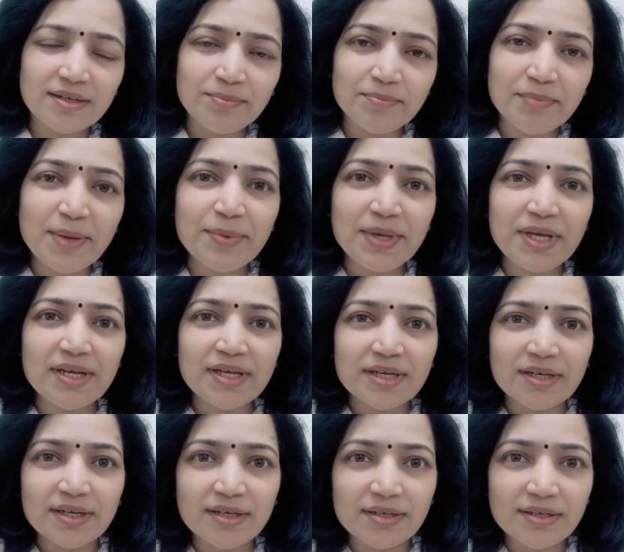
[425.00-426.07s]
maybe
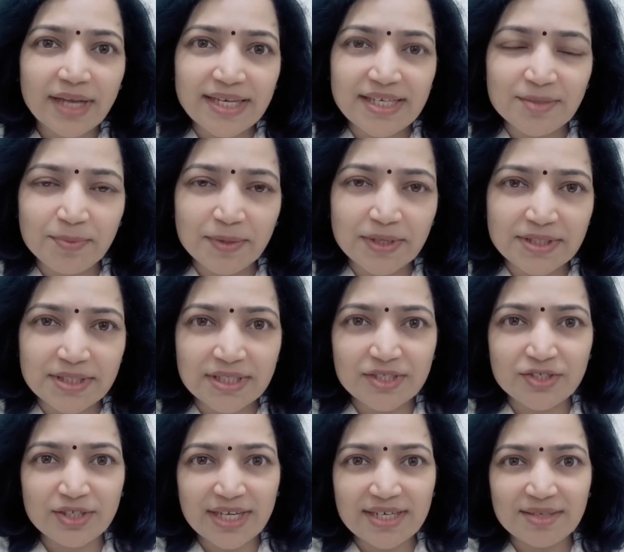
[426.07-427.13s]

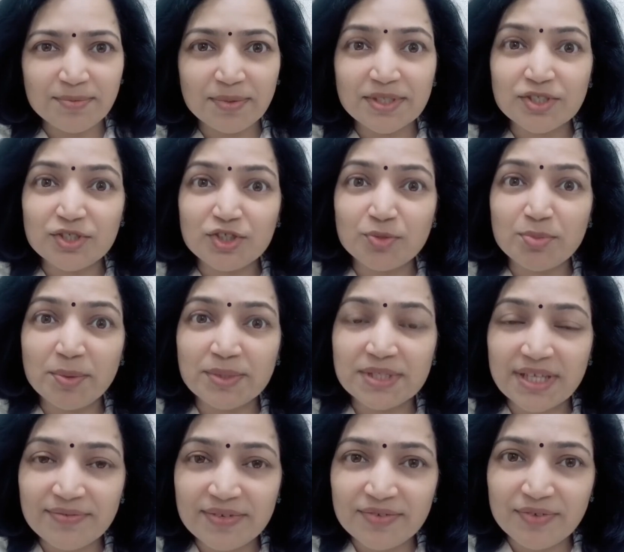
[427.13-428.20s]
80%, 90%, or maybe
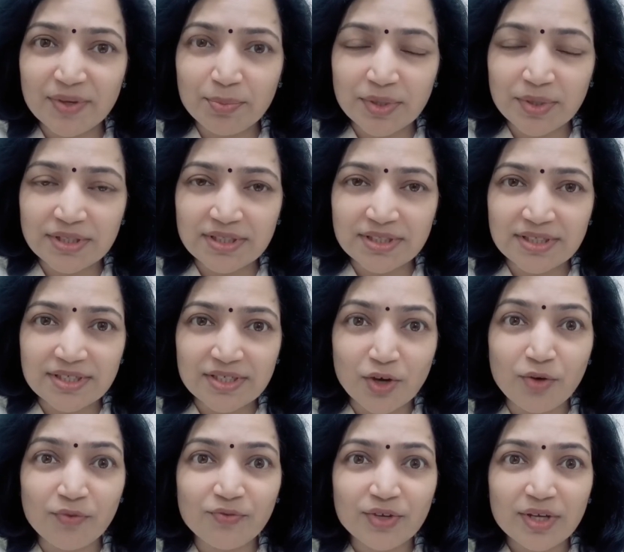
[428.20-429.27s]
75%
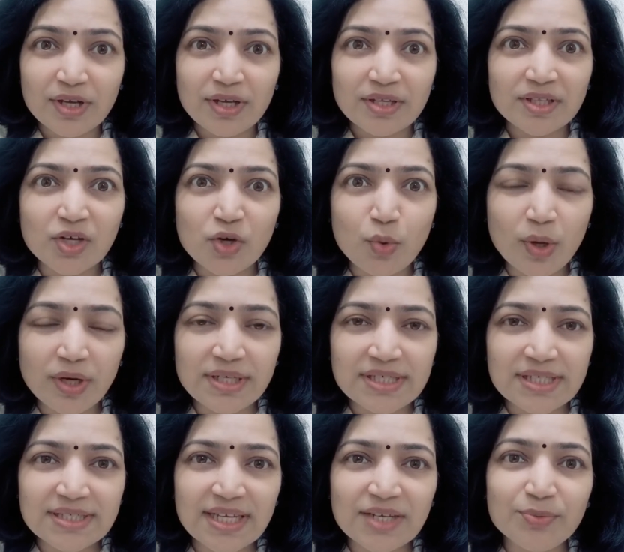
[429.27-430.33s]
of the
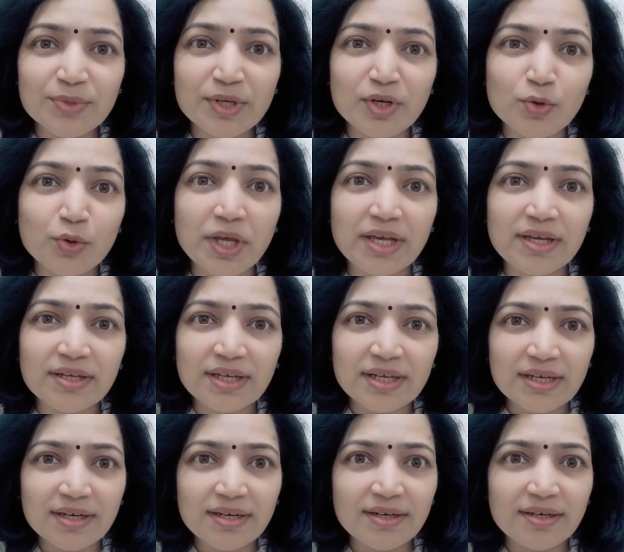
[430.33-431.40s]
qualities that we are looking
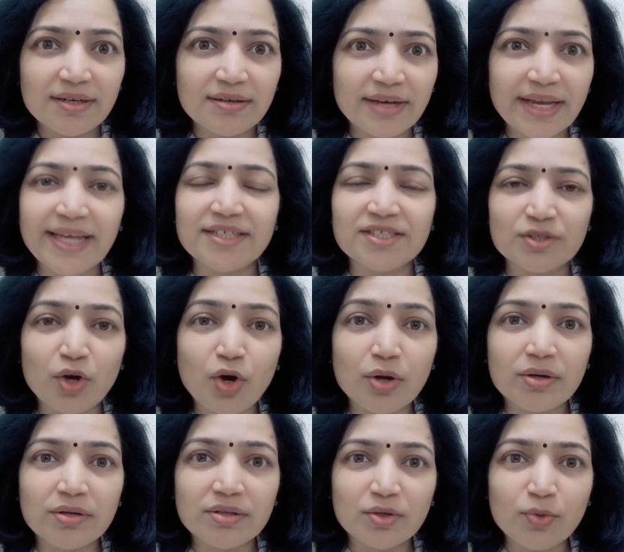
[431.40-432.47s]
at,
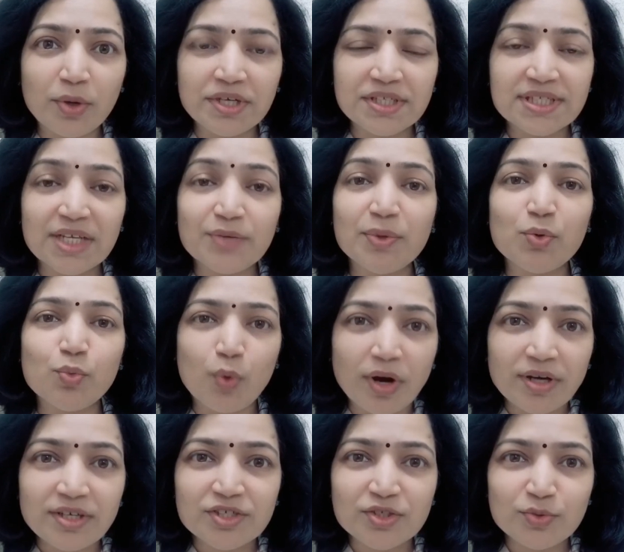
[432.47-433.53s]
or the quality that we
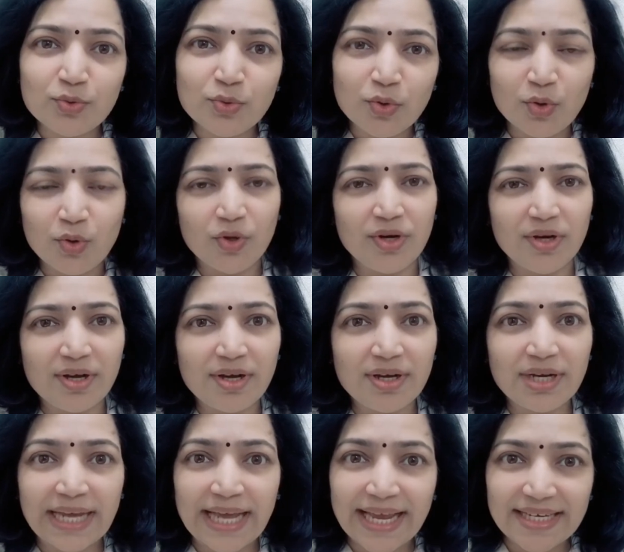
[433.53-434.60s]
want to
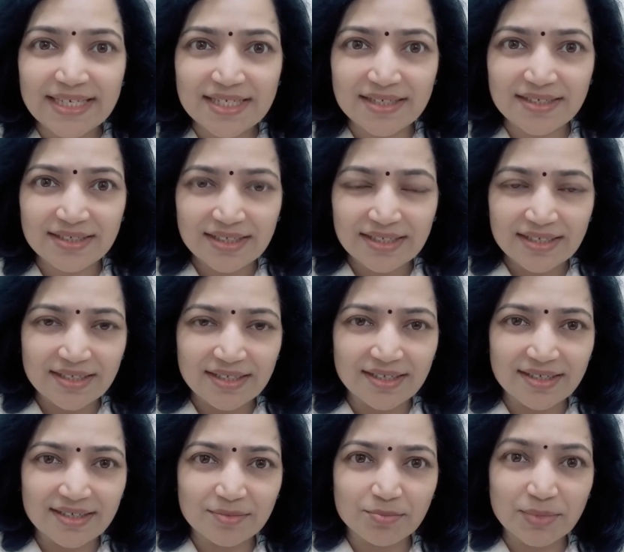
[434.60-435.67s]
learn and
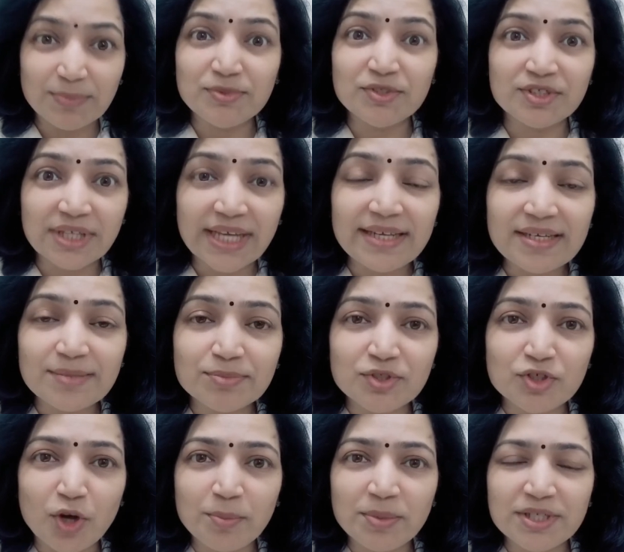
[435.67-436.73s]
get
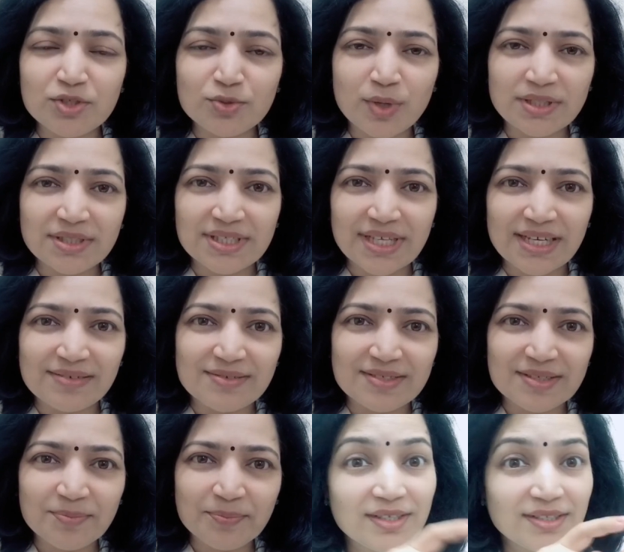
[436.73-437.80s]
absorbed into
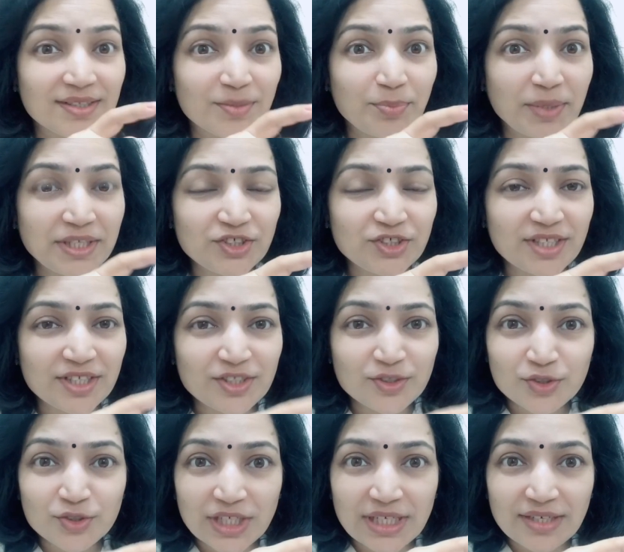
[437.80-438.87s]
ourselves. The picture that you're
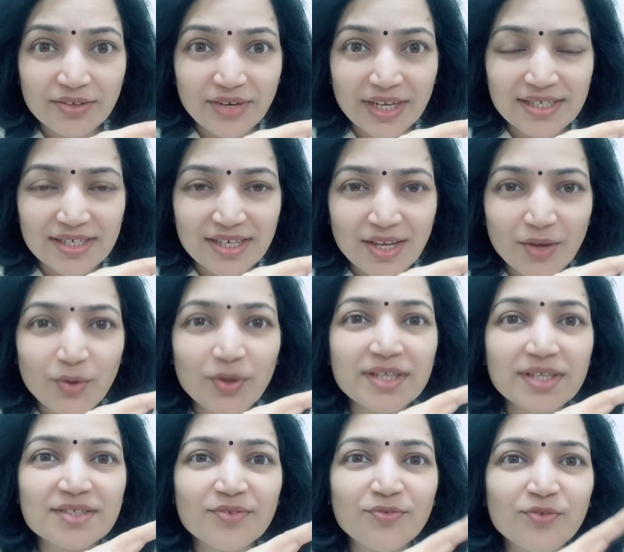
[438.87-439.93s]
seeing right now
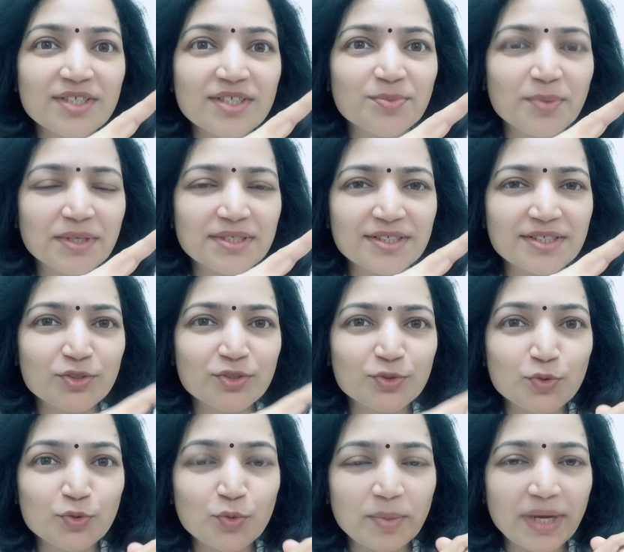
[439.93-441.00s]
is the first person to
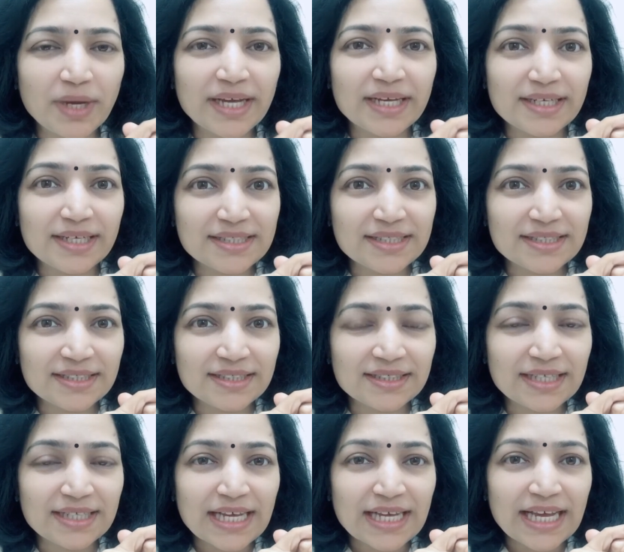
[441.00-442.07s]
whom I
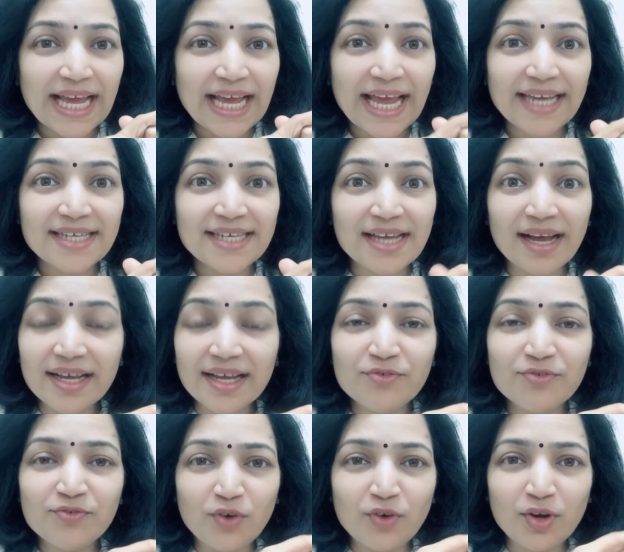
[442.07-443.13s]
listen and I
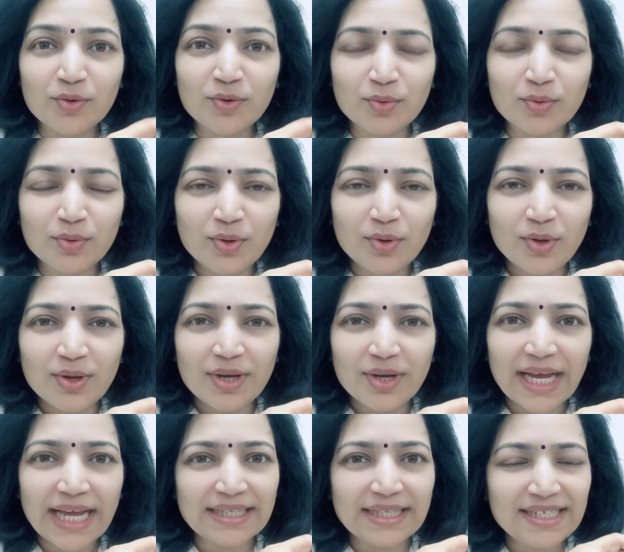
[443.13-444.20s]
follow,
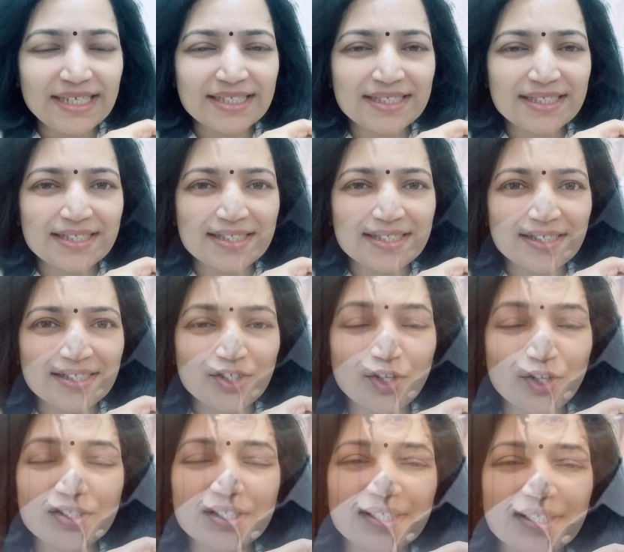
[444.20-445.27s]
and that is
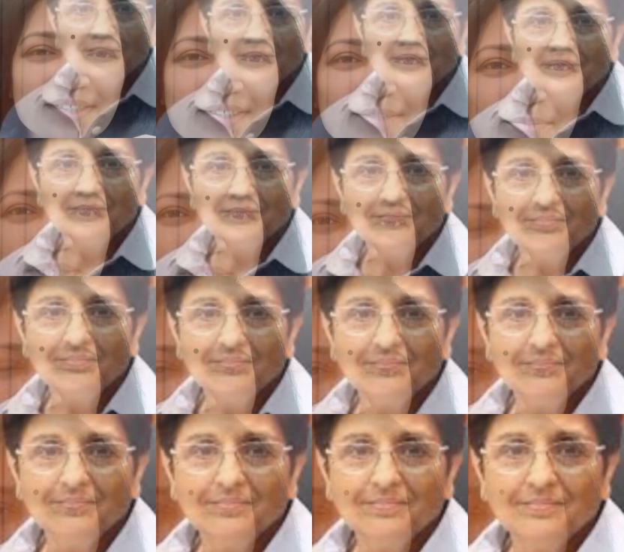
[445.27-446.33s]
Dr. Kiran Bedi.
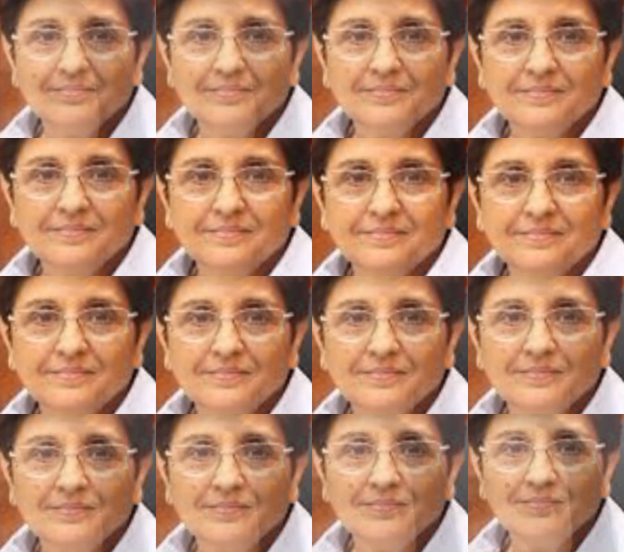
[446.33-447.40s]
The most
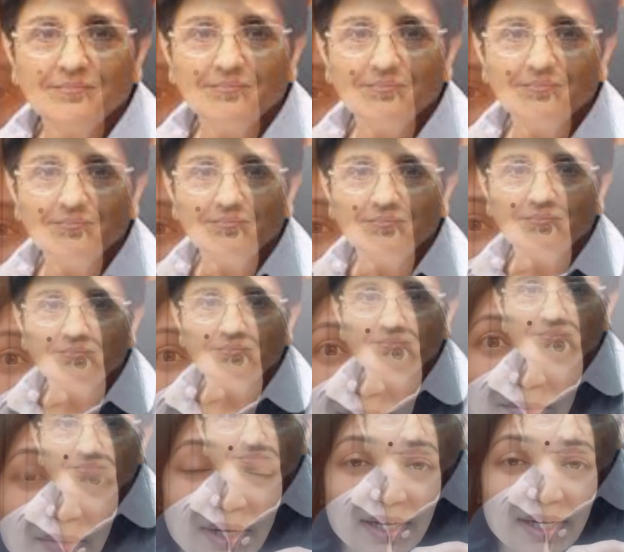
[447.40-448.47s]
inspiring person
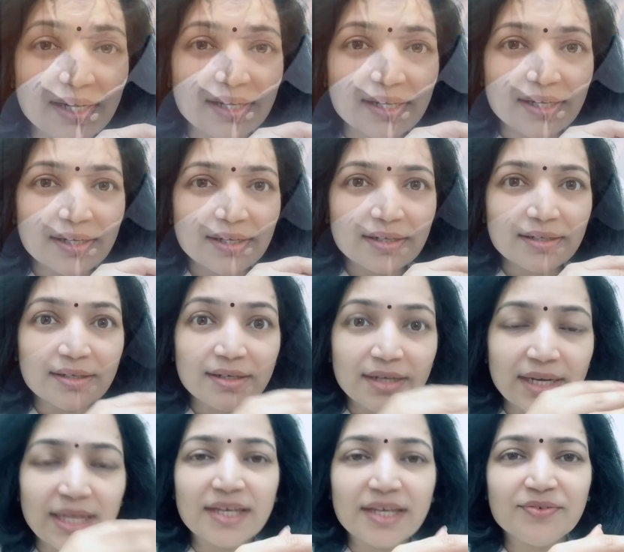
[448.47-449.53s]
in my
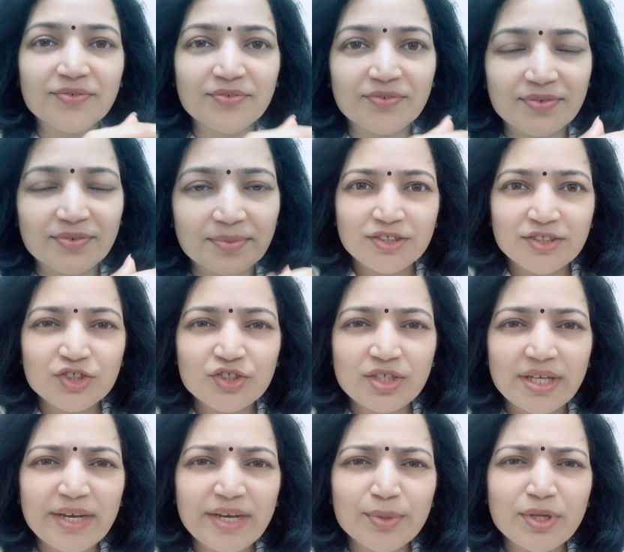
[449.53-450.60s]
life. She's a
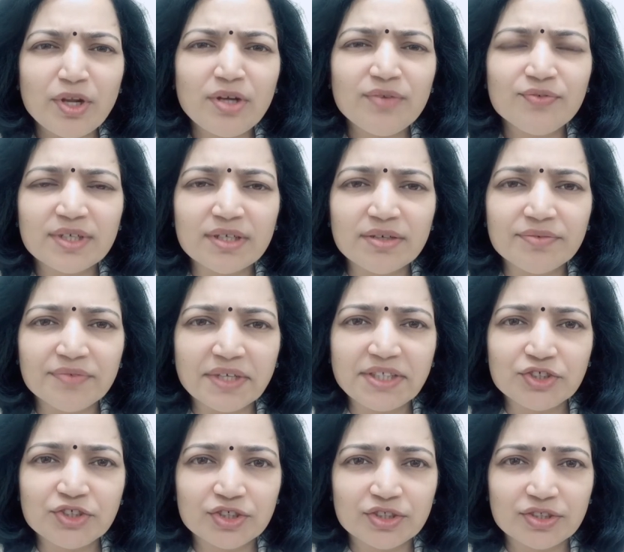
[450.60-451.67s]
lady with a lot of
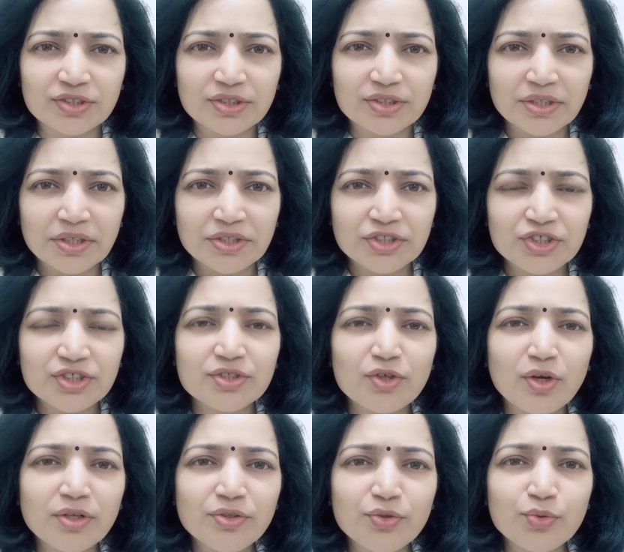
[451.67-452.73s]
conviction. She's
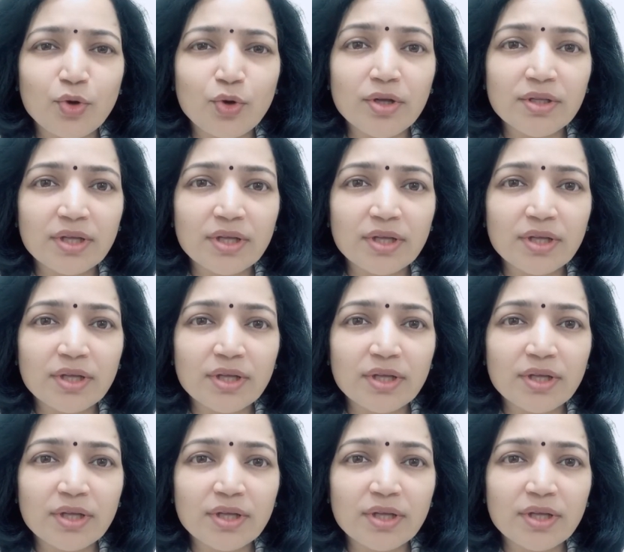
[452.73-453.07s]
gone through all the